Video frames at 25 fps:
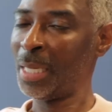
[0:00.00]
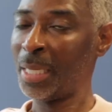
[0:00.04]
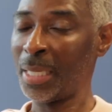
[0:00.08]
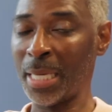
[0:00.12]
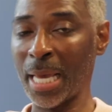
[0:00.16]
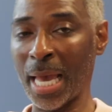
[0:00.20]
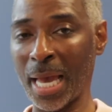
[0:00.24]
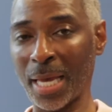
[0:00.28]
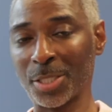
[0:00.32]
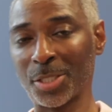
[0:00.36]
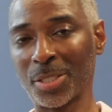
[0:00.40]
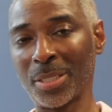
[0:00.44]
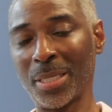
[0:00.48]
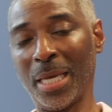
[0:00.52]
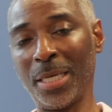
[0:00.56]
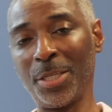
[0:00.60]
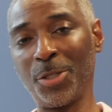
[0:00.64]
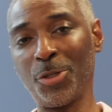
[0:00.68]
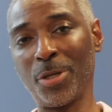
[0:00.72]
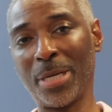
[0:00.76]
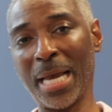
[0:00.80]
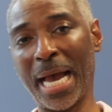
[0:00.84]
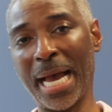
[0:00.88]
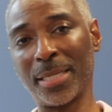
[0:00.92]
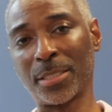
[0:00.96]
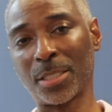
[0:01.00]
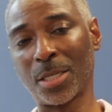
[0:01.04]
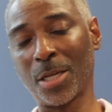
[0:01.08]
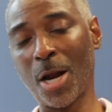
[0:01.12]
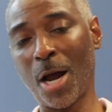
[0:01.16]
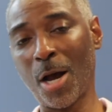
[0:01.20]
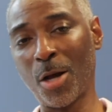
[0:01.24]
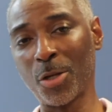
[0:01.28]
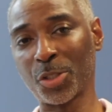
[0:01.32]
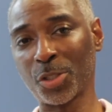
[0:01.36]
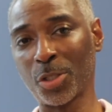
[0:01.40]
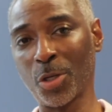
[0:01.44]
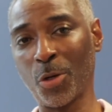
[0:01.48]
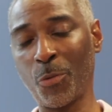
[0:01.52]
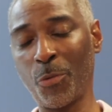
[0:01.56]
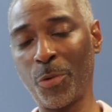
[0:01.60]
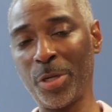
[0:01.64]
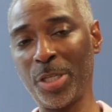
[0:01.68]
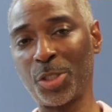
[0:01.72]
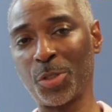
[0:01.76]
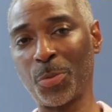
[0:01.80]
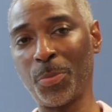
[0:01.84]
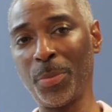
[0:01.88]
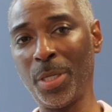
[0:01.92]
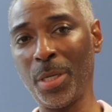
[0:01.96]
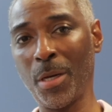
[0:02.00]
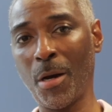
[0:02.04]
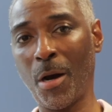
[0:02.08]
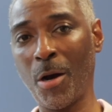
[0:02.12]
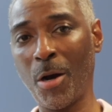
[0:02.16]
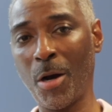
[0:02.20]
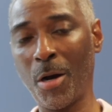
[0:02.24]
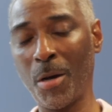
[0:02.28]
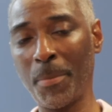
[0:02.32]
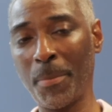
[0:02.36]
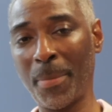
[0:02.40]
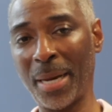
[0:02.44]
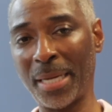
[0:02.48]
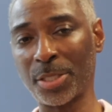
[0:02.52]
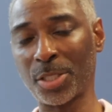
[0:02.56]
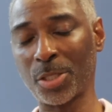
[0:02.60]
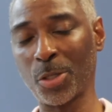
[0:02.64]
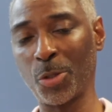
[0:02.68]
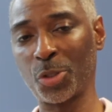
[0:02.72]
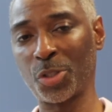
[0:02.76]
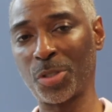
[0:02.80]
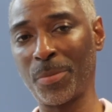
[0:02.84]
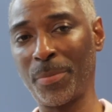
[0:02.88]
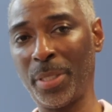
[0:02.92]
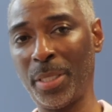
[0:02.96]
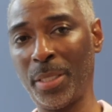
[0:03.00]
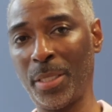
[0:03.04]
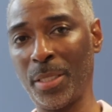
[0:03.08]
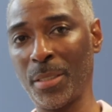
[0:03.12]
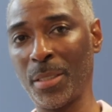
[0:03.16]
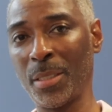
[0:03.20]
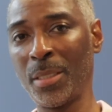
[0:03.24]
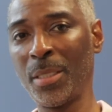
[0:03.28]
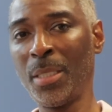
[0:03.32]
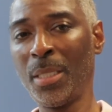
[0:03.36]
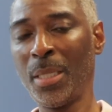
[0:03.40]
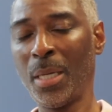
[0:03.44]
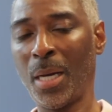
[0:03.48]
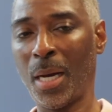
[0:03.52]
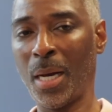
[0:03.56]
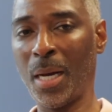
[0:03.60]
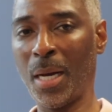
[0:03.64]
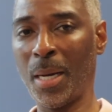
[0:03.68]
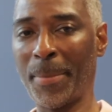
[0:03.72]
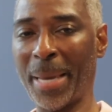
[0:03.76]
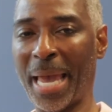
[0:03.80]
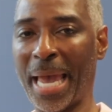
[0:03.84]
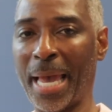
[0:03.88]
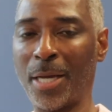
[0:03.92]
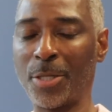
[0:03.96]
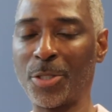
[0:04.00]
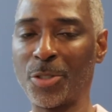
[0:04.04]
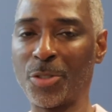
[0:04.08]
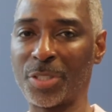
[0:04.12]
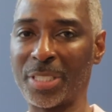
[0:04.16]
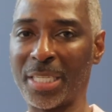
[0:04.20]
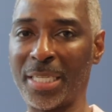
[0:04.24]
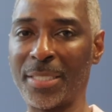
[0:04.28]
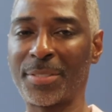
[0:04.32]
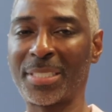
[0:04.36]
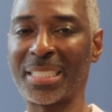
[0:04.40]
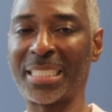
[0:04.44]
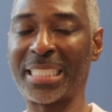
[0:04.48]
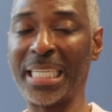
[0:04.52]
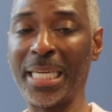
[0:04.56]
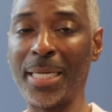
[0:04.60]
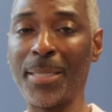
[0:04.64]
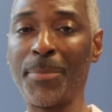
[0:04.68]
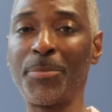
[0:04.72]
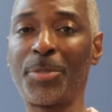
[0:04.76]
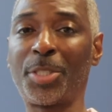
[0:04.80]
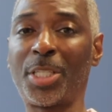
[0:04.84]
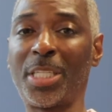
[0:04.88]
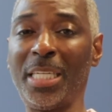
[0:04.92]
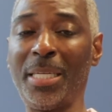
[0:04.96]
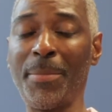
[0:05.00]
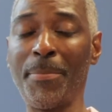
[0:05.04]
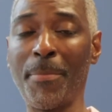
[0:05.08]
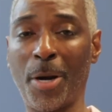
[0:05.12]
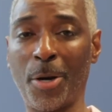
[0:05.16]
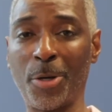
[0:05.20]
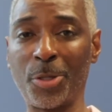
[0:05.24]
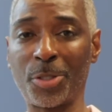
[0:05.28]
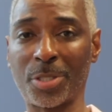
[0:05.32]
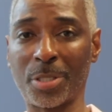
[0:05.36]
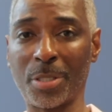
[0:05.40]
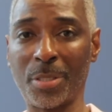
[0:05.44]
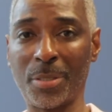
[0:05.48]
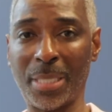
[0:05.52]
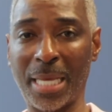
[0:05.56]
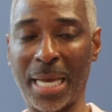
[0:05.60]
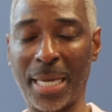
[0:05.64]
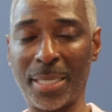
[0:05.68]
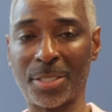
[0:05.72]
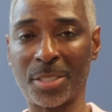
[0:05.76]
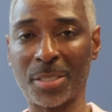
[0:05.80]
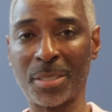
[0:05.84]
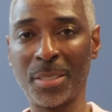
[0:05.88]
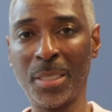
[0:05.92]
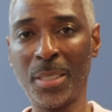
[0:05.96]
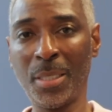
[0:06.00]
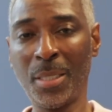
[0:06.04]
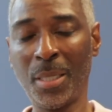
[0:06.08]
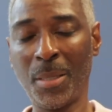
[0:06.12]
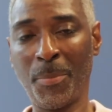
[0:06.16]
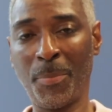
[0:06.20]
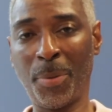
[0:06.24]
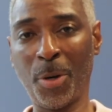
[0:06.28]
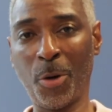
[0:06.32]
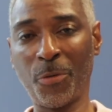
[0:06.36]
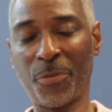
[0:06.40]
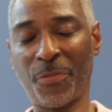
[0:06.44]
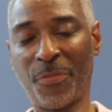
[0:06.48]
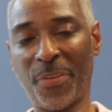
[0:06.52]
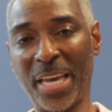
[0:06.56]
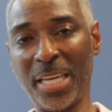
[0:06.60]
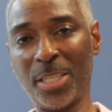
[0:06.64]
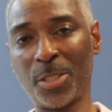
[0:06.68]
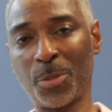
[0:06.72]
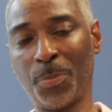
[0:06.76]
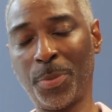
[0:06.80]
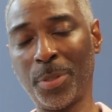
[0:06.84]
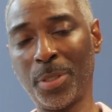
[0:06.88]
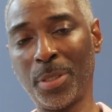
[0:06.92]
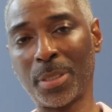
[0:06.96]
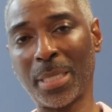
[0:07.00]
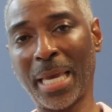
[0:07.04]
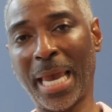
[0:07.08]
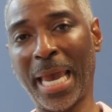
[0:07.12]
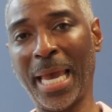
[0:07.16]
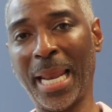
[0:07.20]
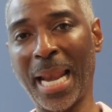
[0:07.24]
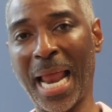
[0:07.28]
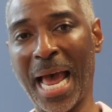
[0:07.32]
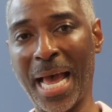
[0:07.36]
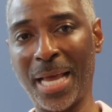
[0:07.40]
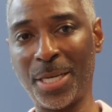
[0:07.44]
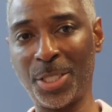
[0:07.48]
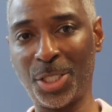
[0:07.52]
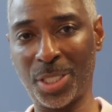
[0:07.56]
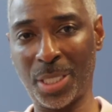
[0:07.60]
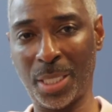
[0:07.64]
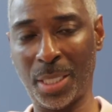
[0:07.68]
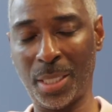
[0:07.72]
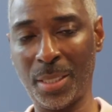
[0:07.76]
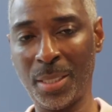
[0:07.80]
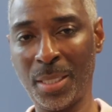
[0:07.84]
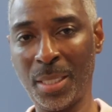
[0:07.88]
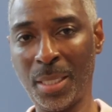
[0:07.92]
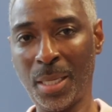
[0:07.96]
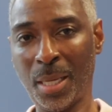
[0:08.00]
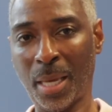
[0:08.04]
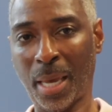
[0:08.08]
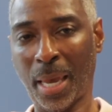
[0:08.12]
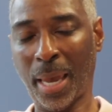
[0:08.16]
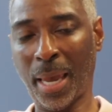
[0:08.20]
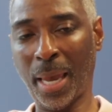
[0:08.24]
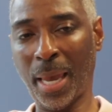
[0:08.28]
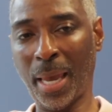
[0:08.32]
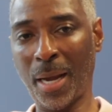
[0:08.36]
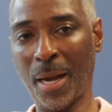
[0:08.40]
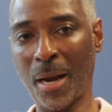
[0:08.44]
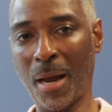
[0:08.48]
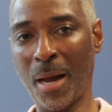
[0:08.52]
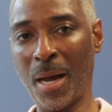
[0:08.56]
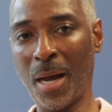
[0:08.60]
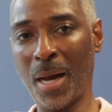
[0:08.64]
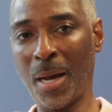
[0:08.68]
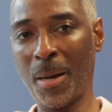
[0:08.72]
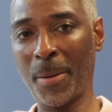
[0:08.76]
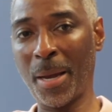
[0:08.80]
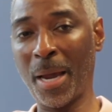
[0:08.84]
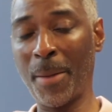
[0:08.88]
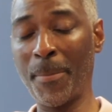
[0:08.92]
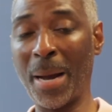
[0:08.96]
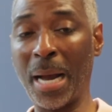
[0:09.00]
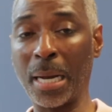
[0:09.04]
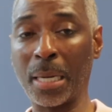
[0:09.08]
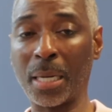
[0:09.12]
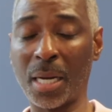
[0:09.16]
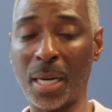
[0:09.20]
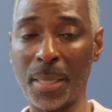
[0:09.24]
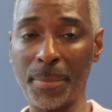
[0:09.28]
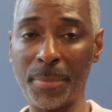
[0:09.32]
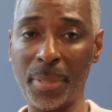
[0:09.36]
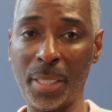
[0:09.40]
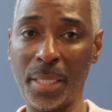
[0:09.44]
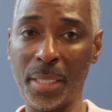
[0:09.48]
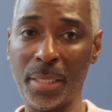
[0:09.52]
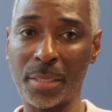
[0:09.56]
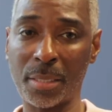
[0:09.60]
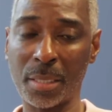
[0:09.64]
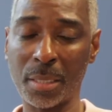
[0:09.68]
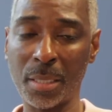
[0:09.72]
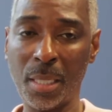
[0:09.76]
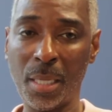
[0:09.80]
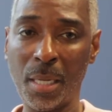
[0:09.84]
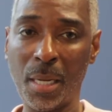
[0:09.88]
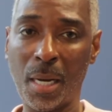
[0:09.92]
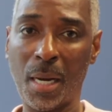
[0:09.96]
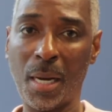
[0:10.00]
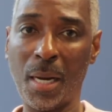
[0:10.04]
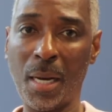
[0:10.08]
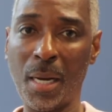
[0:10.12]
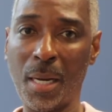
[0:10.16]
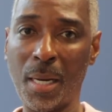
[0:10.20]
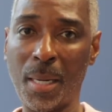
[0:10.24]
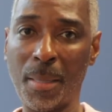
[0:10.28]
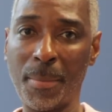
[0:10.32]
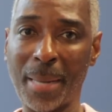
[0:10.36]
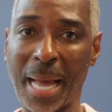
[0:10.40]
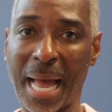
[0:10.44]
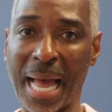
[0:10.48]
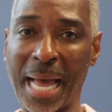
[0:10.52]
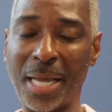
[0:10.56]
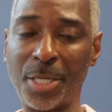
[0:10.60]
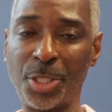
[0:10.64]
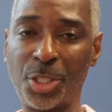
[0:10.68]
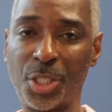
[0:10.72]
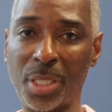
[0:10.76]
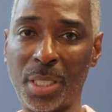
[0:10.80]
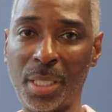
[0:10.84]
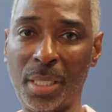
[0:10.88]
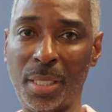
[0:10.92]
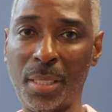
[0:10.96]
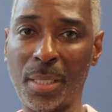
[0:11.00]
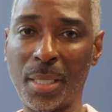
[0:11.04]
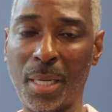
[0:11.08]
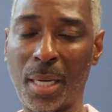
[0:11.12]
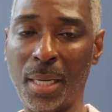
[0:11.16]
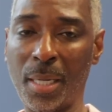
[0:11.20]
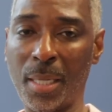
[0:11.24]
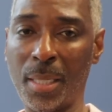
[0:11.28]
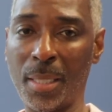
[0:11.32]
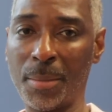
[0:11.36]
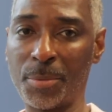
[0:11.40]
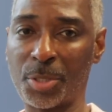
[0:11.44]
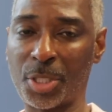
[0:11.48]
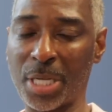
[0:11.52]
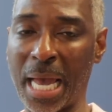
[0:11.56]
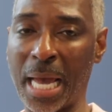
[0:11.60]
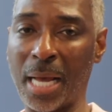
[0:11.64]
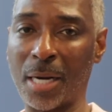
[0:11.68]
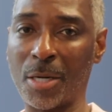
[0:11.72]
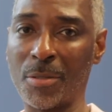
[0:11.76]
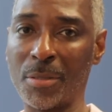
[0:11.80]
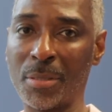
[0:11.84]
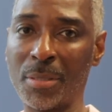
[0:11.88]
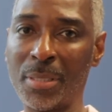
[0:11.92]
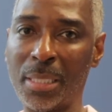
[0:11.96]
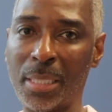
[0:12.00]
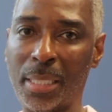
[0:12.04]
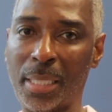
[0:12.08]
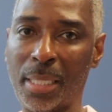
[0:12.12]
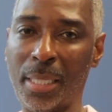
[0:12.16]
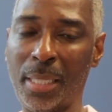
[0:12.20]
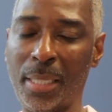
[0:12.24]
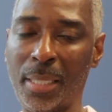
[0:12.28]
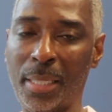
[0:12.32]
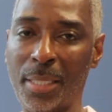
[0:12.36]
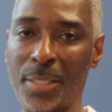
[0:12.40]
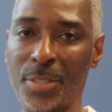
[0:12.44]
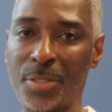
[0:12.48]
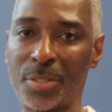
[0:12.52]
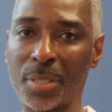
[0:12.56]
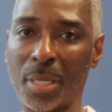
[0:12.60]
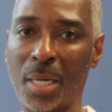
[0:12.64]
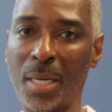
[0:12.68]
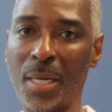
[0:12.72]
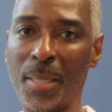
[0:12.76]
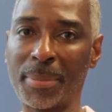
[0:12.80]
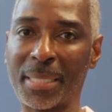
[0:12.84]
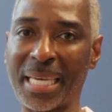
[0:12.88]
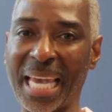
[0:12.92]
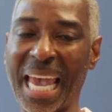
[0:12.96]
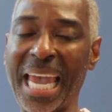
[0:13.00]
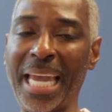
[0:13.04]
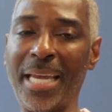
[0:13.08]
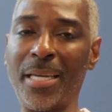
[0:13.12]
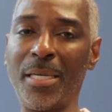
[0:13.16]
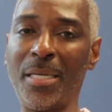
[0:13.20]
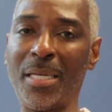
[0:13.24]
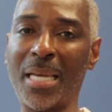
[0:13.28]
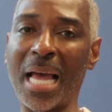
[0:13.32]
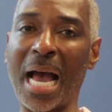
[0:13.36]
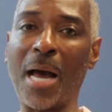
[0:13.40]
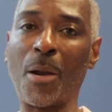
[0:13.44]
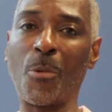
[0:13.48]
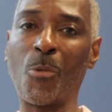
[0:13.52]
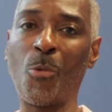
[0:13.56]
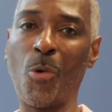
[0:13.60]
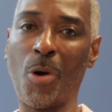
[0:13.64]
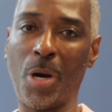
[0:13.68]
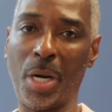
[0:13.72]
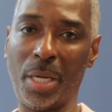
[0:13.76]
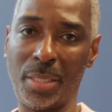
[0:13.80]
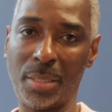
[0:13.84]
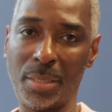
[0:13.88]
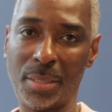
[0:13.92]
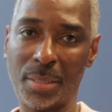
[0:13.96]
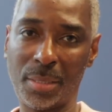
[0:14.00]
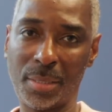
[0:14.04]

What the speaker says: Yes, and you guys can also reach me on my social media handles is Tim T. Mercer. That's both Facebook and IG. And my company's IG channel is Caden.1.